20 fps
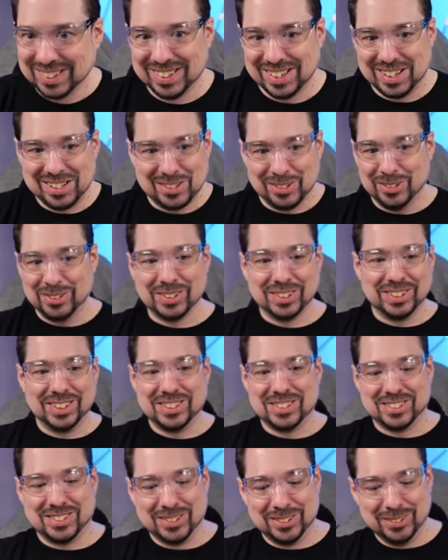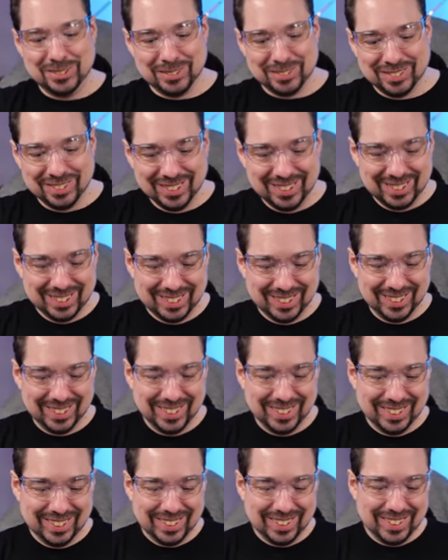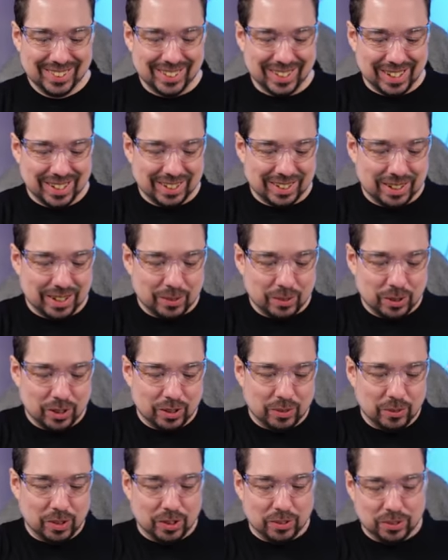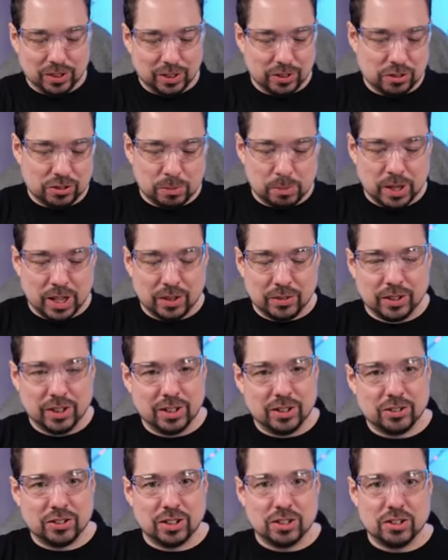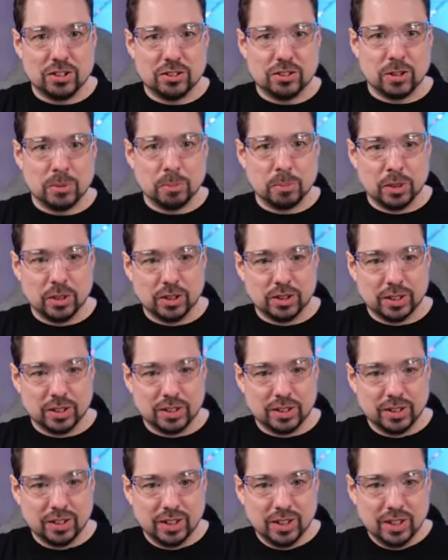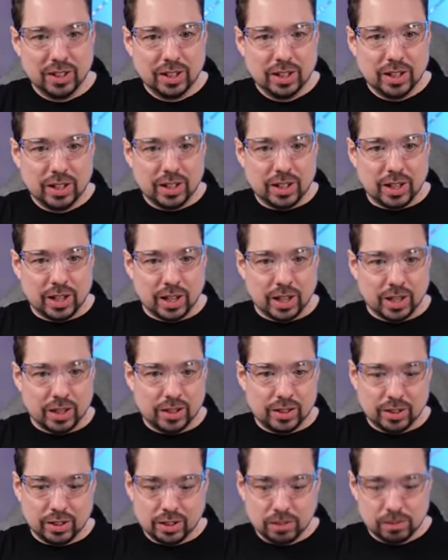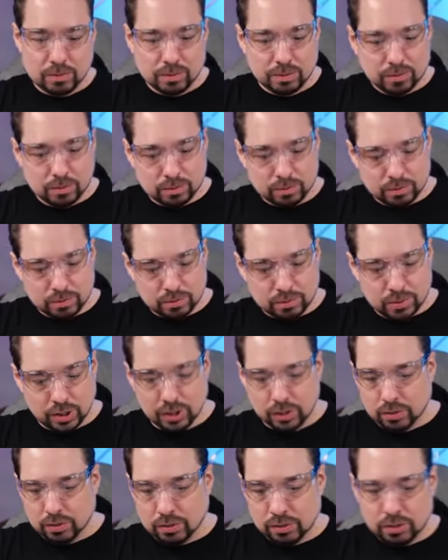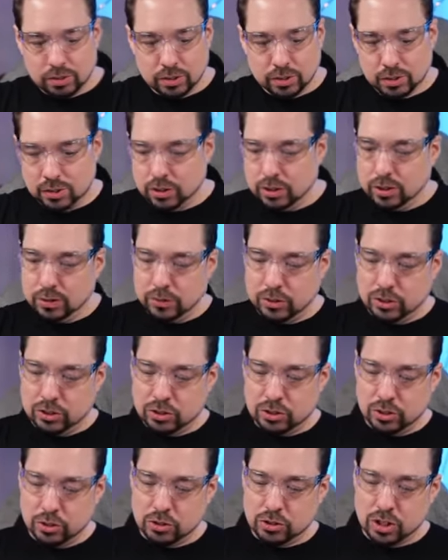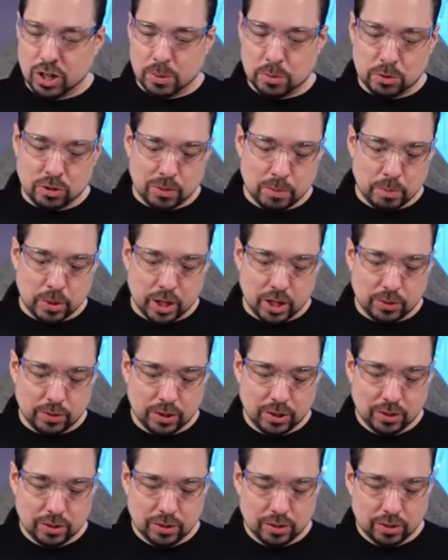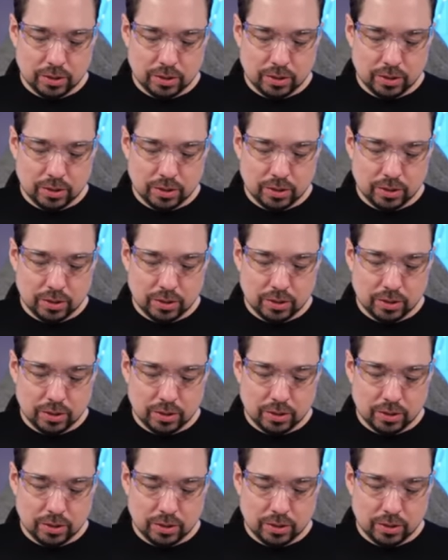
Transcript: That's all it needs to do. And, oh, well, there is a battery, because I just unplugged it. And, yeah, let's see if it still zaps on battery.